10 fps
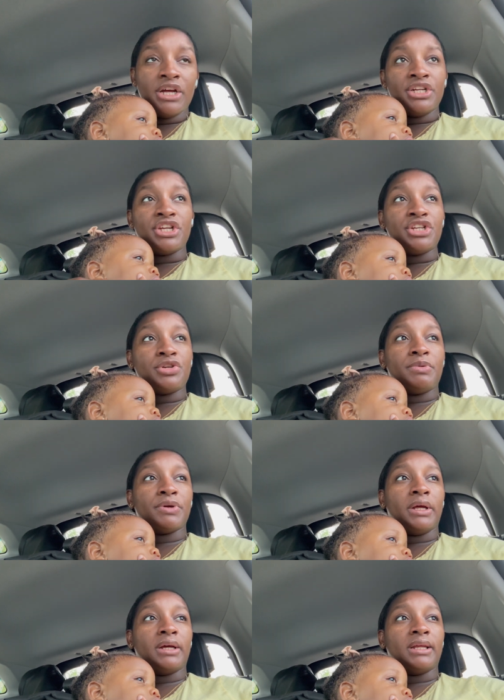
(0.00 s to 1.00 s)
Today should be
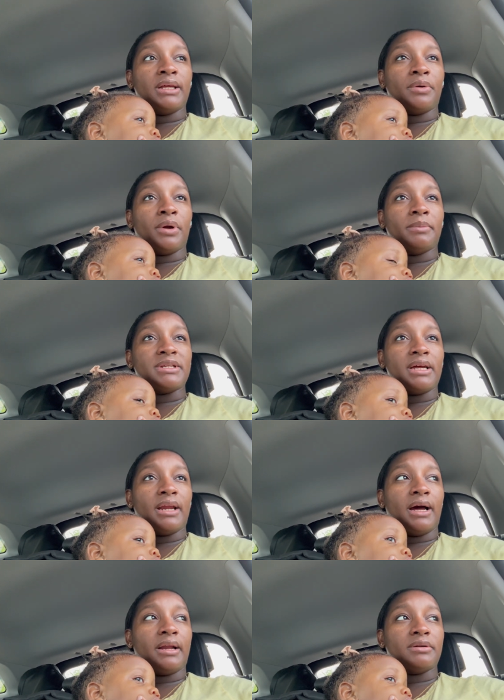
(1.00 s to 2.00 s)
really good at the aquarium. It's gonna
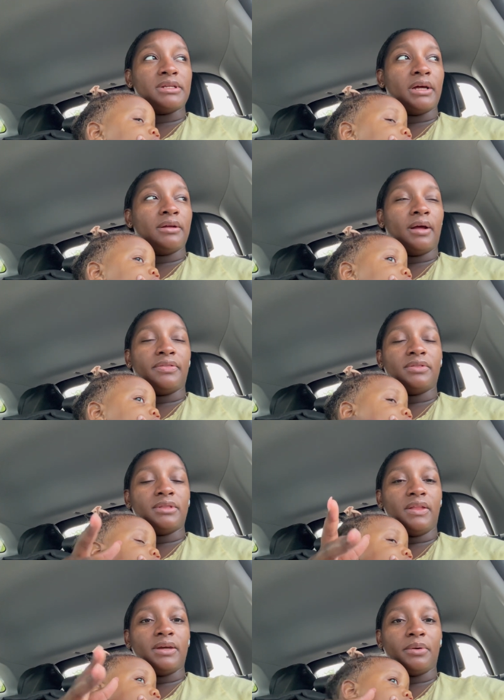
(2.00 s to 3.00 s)
hot outside,
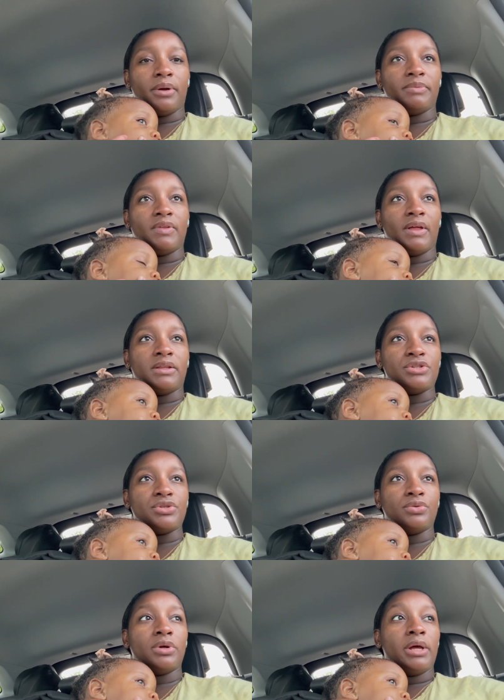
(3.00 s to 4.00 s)
not the aquarium, at the
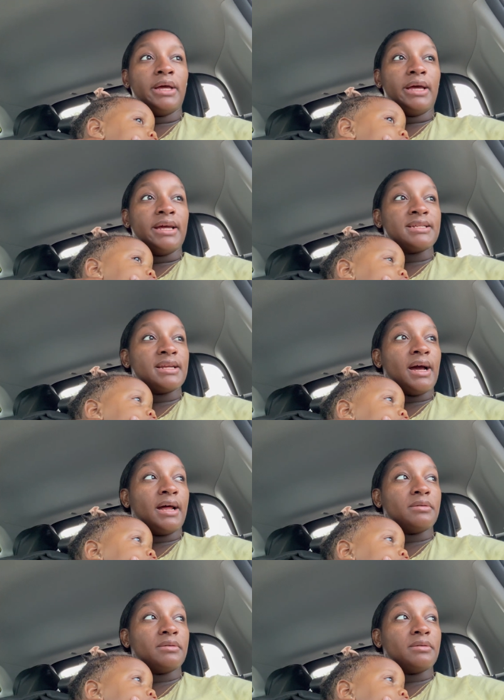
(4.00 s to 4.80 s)
zoo. It's gonna hot